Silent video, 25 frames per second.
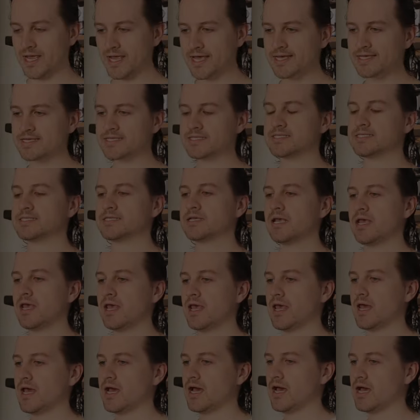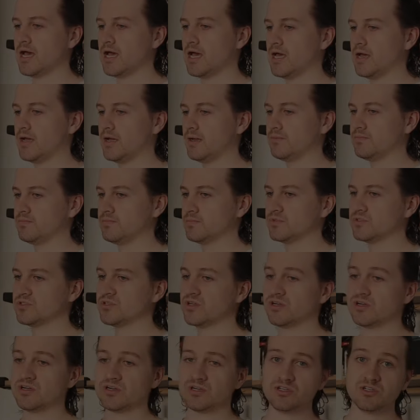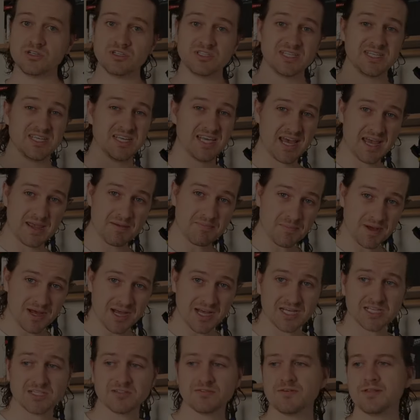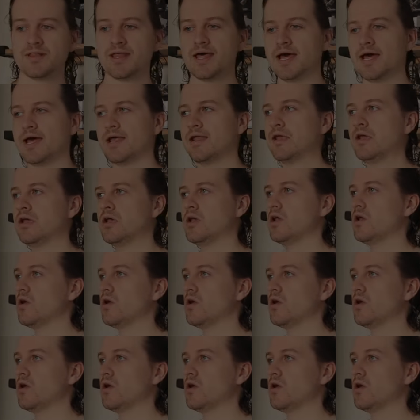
S, so using Game Pass for that,